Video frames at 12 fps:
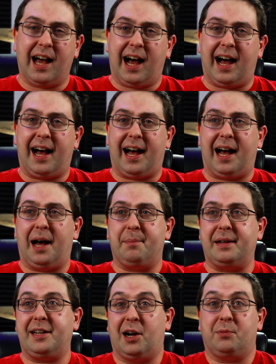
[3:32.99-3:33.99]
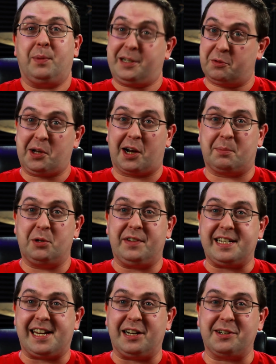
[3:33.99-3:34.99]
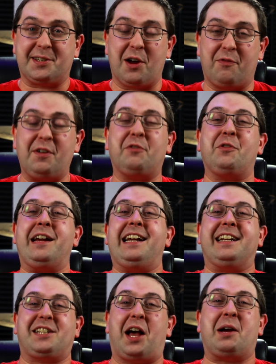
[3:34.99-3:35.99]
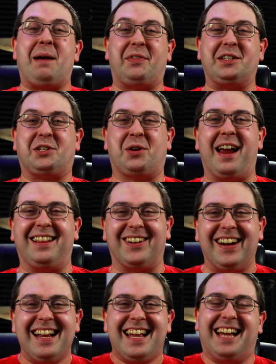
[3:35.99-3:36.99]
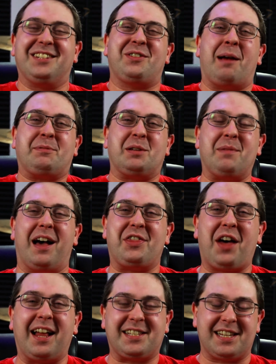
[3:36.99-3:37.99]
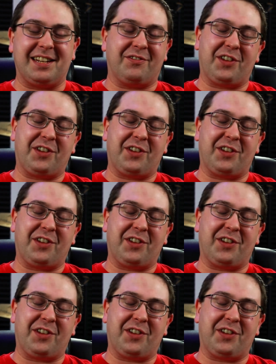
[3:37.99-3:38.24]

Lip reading: But, you know, we do talk movies here, so feel free to talk about this trailer and drop some thoughts